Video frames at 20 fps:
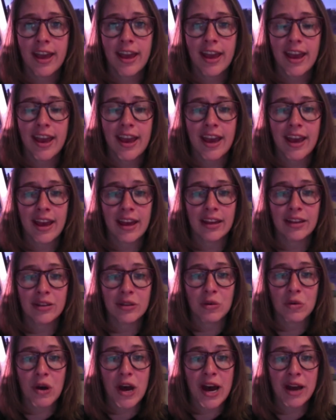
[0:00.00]
and
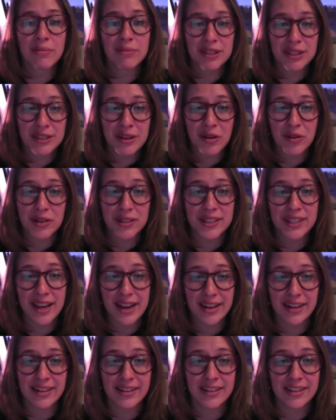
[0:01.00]
I'm so
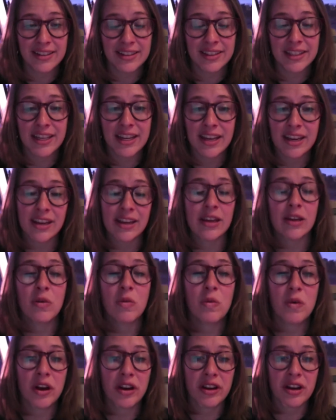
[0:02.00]
excited to see
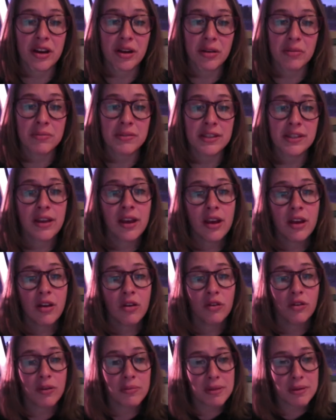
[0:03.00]
what comes
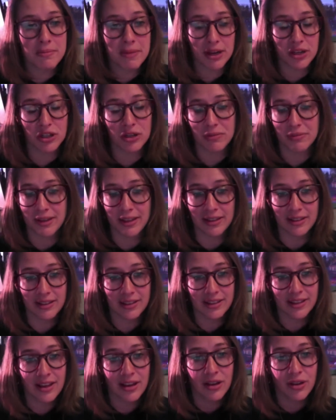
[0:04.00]
from the
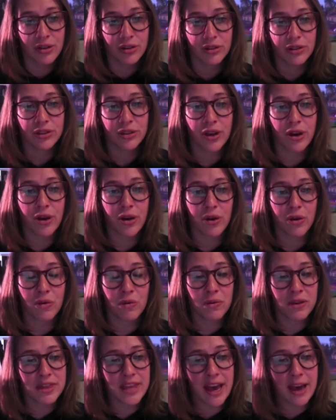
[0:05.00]
measurements. So
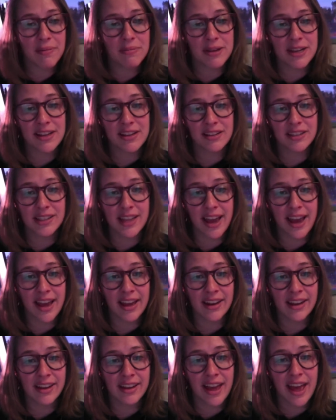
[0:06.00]
with that being
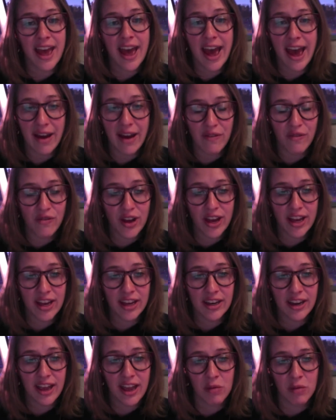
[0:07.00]
said, have
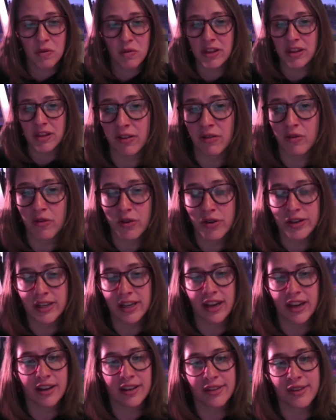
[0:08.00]
fun, and we forward to
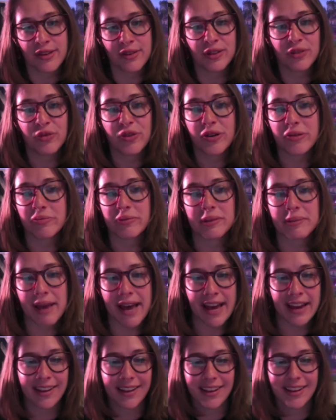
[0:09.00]
getting those forms
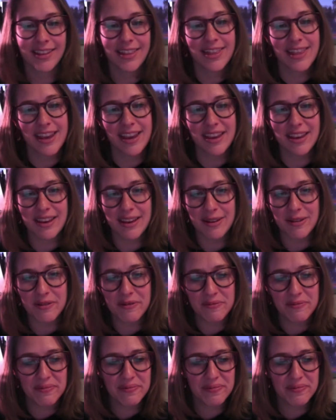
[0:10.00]
back. Thank you.